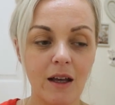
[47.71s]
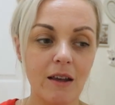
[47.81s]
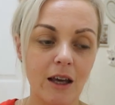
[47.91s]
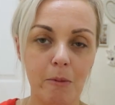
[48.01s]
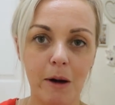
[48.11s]

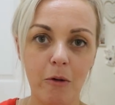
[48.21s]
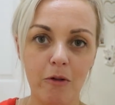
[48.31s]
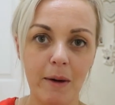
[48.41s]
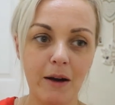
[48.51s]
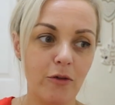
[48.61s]
came out
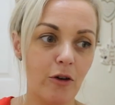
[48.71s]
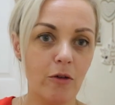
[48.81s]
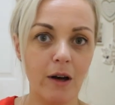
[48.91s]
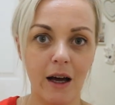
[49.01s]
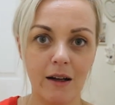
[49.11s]
with a bag
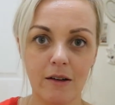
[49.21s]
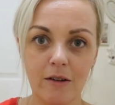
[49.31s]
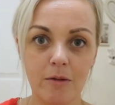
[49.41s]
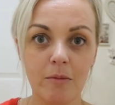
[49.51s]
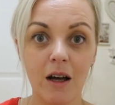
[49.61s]
full,
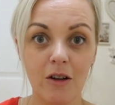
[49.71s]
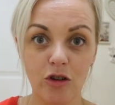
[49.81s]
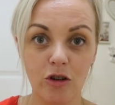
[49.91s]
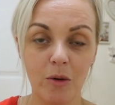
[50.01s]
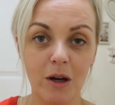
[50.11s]
and I'll
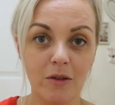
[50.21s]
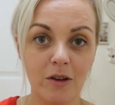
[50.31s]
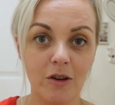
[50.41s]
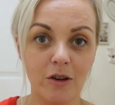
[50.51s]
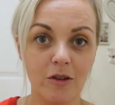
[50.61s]
show you what else
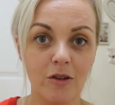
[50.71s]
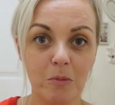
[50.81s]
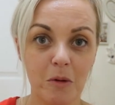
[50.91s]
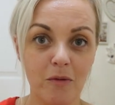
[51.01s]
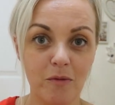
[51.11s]
I got,
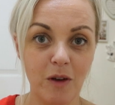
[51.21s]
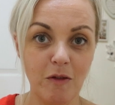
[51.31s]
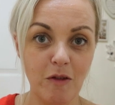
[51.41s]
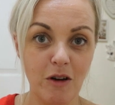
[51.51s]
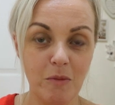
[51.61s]
something
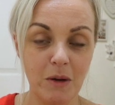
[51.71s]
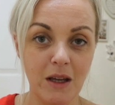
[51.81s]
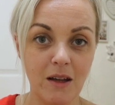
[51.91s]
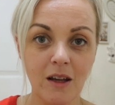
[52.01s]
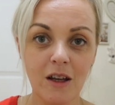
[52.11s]
very, very
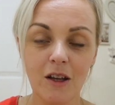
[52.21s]
big.